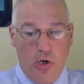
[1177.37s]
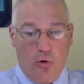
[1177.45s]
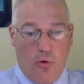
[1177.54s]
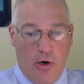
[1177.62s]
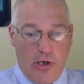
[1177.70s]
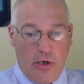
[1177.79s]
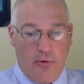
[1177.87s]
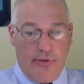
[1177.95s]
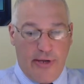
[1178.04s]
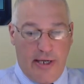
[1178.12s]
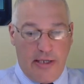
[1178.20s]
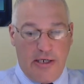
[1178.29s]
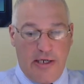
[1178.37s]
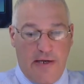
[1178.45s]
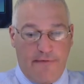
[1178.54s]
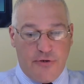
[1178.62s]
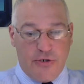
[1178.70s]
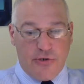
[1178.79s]
working within the
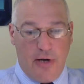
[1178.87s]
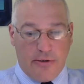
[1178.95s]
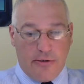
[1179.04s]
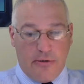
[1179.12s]
infrastructure.